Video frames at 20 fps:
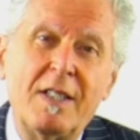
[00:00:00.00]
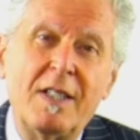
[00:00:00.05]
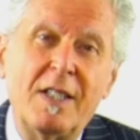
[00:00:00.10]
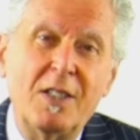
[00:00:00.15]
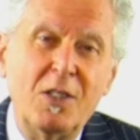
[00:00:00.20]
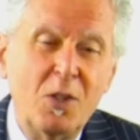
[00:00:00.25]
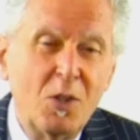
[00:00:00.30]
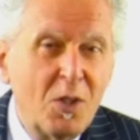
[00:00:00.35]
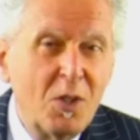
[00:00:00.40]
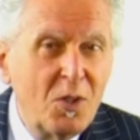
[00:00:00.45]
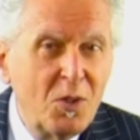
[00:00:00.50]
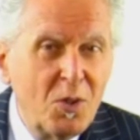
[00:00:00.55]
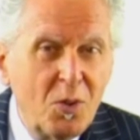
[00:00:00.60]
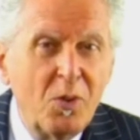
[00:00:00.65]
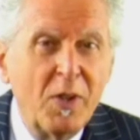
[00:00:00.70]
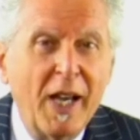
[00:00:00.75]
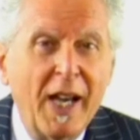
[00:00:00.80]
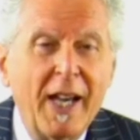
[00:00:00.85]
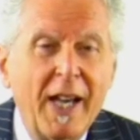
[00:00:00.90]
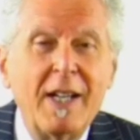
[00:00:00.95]
And you can do
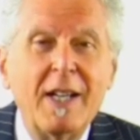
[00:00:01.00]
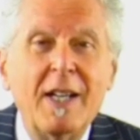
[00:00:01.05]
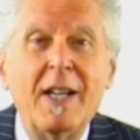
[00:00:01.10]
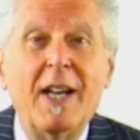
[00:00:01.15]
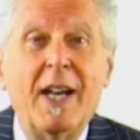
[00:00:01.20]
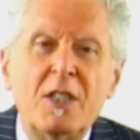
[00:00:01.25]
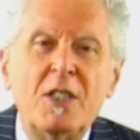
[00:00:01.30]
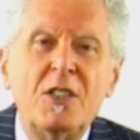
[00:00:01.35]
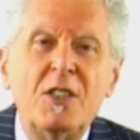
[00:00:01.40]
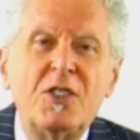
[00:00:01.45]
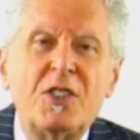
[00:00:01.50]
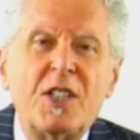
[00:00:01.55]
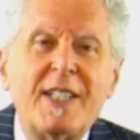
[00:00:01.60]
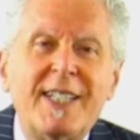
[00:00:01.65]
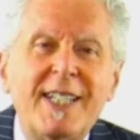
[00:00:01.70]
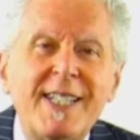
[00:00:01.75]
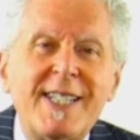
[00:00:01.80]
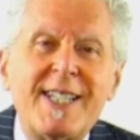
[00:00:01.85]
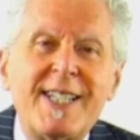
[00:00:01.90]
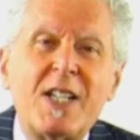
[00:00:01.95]
that.
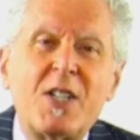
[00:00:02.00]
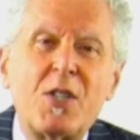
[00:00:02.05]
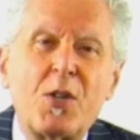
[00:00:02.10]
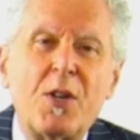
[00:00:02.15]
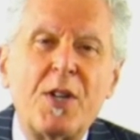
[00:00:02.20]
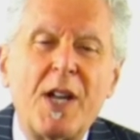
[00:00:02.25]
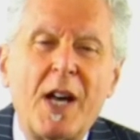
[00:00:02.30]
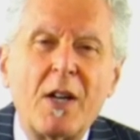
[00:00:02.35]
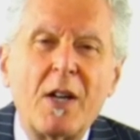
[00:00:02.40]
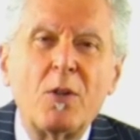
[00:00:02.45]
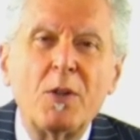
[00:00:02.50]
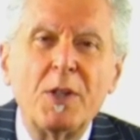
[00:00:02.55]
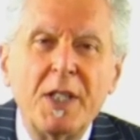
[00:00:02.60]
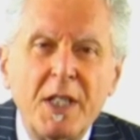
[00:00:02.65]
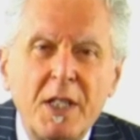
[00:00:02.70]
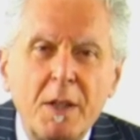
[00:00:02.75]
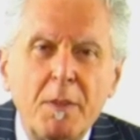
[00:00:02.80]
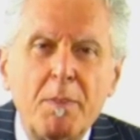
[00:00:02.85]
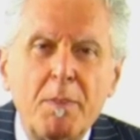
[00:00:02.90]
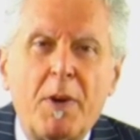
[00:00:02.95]
Statistics are not
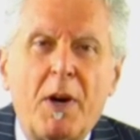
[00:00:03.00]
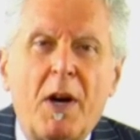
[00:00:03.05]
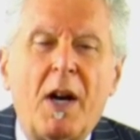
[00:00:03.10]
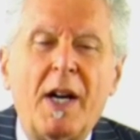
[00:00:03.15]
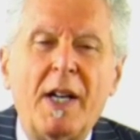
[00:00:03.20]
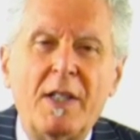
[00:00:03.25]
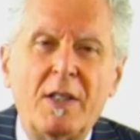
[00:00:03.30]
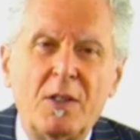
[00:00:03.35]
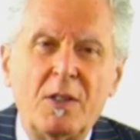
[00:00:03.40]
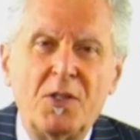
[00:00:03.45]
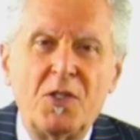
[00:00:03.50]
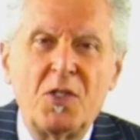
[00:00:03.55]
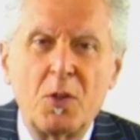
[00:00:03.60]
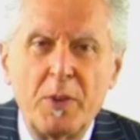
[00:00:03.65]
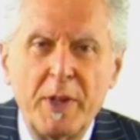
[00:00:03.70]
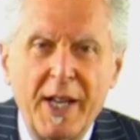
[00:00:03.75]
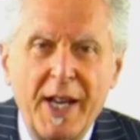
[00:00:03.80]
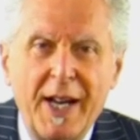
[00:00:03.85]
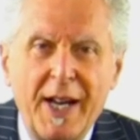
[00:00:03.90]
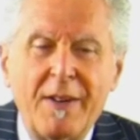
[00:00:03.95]
only compiled so
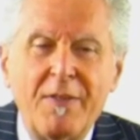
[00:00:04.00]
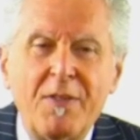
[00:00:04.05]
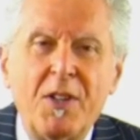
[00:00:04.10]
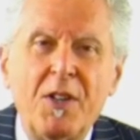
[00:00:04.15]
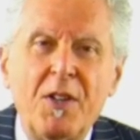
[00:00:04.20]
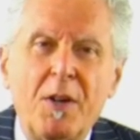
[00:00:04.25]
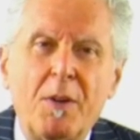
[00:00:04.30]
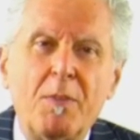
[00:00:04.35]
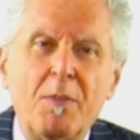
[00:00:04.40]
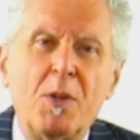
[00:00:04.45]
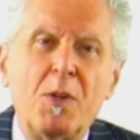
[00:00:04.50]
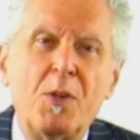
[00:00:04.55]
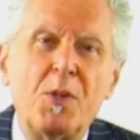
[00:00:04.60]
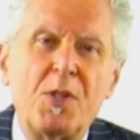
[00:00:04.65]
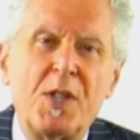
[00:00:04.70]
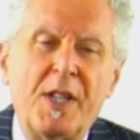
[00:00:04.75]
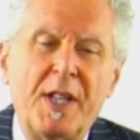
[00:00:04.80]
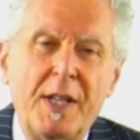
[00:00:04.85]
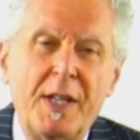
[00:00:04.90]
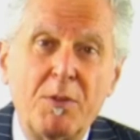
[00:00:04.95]
we have the
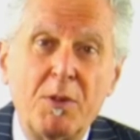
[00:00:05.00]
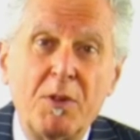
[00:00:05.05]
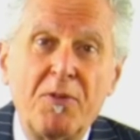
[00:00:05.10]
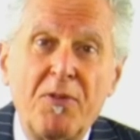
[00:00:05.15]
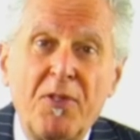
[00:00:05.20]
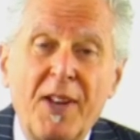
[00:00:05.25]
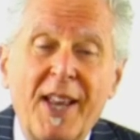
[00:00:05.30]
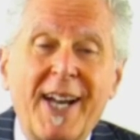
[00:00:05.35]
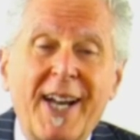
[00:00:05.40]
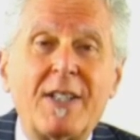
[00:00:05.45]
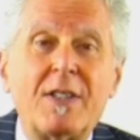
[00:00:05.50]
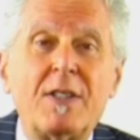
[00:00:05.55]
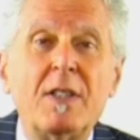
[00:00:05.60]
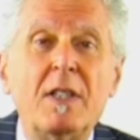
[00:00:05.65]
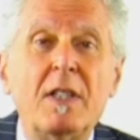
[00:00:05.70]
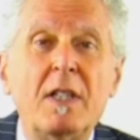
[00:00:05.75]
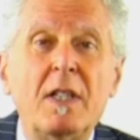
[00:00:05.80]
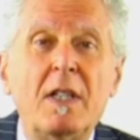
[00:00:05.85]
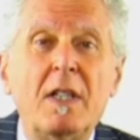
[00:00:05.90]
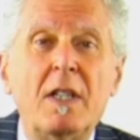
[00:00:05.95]
numbers and they reflect
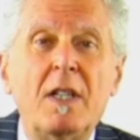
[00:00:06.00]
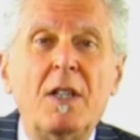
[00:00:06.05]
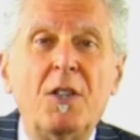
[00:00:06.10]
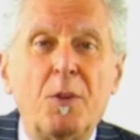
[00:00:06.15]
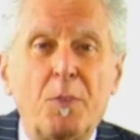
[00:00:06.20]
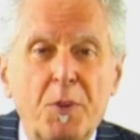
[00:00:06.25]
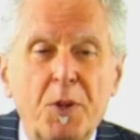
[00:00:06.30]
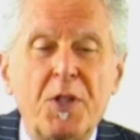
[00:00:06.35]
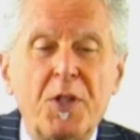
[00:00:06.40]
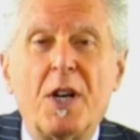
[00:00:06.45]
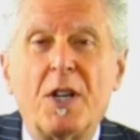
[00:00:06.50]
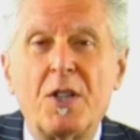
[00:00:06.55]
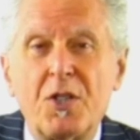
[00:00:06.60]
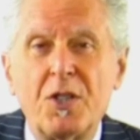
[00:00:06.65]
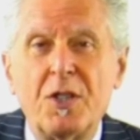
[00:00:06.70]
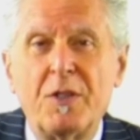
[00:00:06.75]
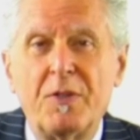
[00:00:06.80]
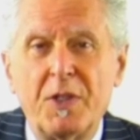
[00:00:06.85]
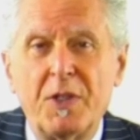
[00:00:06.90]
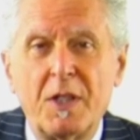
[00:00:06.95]
the
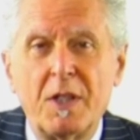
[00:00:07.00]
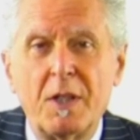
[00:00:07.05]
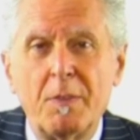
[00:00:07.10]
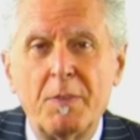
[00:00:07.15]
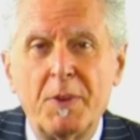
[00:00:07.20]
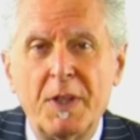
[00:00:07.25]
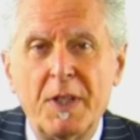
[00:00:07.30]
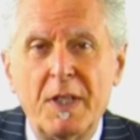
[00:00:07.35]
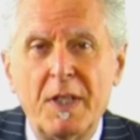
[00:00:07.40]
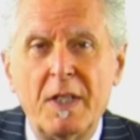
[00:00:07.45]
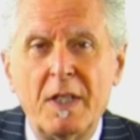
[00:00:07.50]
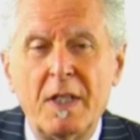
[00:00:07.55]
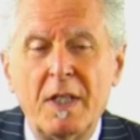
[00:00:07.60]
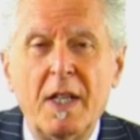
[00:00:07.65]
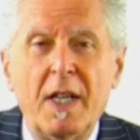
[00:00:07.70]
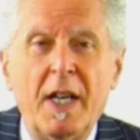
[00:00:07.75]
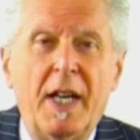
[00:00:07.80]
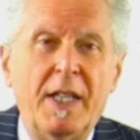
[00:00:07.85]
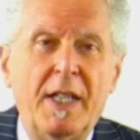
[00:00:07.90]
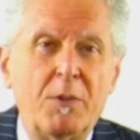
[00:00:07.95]
production of the company,
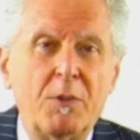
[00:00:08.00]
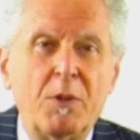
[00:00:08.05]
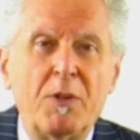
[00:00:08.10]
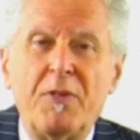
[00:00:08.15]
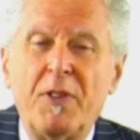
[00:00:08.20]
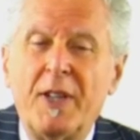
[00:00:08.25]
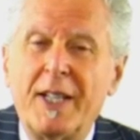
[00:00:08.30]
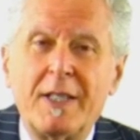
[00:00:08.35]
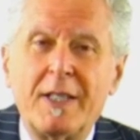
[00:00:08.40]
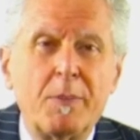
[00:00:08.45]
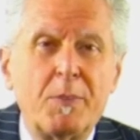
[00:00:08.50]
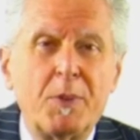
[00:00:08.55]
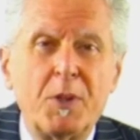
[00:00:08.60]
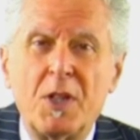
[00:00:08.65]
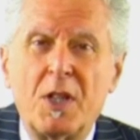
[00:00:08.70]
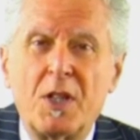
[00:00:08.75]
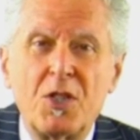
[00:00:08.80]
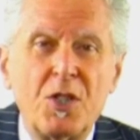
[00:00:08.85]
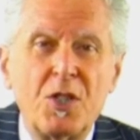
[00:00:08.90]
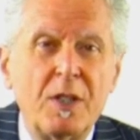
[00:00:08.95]
and they reflect the
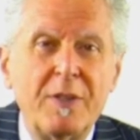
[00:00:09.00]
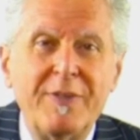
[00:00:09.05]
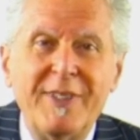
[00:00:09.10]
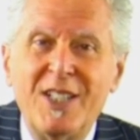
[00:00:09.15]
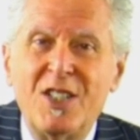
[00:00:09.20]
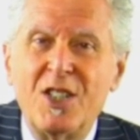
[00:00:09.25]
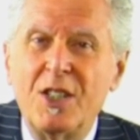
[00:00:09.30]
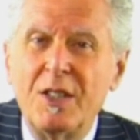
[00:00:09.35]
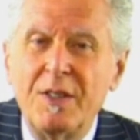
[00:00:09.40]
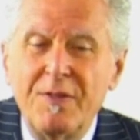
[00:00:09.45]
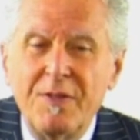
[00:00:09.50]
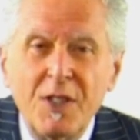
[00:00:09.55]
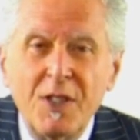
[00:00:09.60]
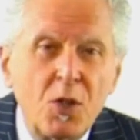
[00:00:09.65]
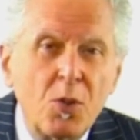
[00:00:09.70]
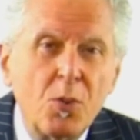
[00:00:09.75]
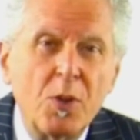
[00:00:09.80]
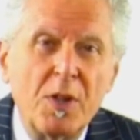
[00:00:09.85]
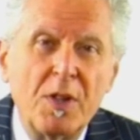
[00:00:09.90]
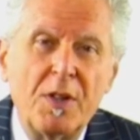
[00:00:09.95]
production of each
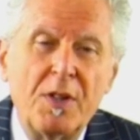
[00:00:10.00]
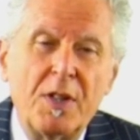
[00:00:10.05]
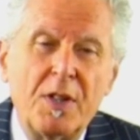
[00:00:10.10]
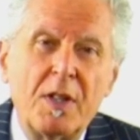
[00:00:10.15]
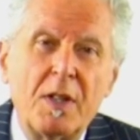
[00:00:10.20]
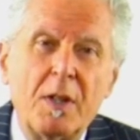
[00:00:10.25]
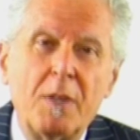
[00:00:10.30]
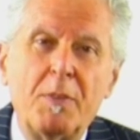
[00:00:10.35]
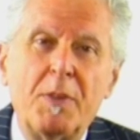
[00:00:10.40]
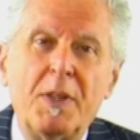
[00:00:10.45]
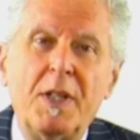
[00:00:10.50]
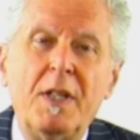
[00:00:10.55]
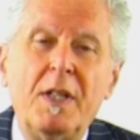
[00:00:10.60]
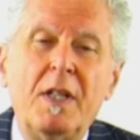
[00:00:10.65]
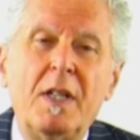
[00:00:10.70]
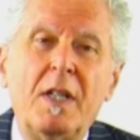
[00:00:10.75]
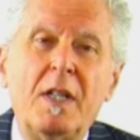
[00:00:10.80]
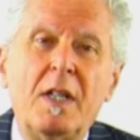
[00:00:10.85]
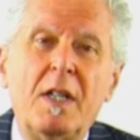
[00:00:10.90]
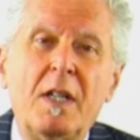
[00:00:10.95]
individual in the company,
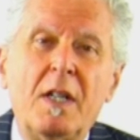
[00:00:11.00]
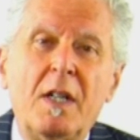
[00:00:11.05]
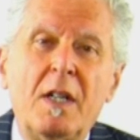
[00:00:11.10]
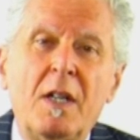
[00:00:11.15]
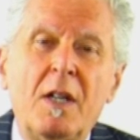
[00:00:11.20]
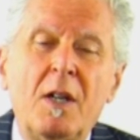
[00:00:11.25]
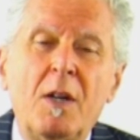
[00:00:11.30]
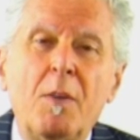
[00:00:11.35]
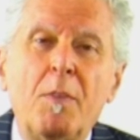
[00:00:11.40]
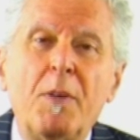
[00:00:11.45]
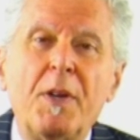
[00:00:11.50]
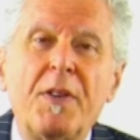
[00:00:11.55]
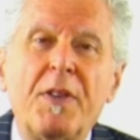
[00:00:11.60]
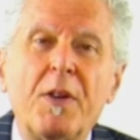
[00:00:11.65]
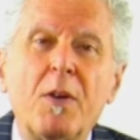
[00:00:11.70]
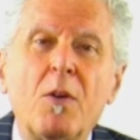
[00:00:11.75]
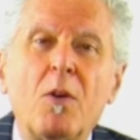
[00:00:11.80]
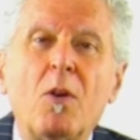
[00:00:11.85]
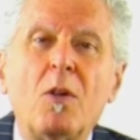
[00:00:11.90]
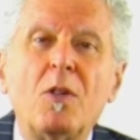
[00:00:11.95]
but
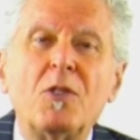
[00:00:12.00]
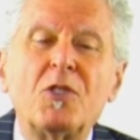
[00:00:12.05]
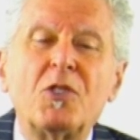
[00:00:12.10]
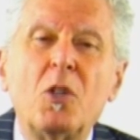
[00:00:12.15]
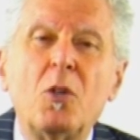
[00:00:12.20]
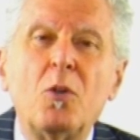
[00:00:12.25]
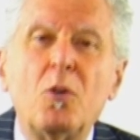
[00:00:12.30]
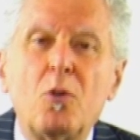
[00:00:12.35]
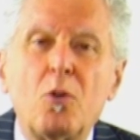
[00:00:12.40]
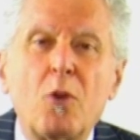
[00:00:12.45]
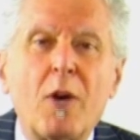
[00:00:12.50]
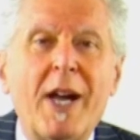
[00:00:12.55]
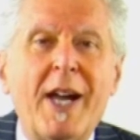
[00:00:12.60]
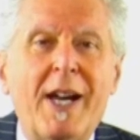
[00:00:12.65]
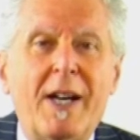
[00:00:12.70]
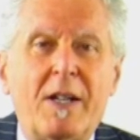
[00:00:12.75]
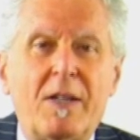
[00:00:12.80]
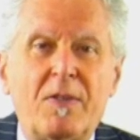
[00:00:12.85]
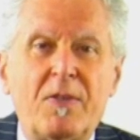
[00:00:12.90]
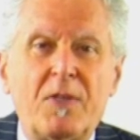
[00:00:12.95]
they're also
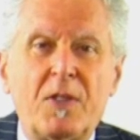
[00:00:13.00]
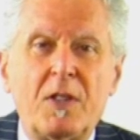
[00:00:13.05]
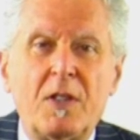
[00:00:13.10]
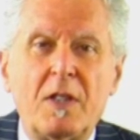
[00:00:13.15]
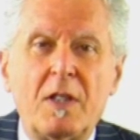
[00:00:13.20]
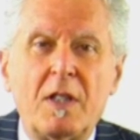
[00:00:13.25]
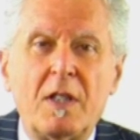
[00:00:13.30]
graphed.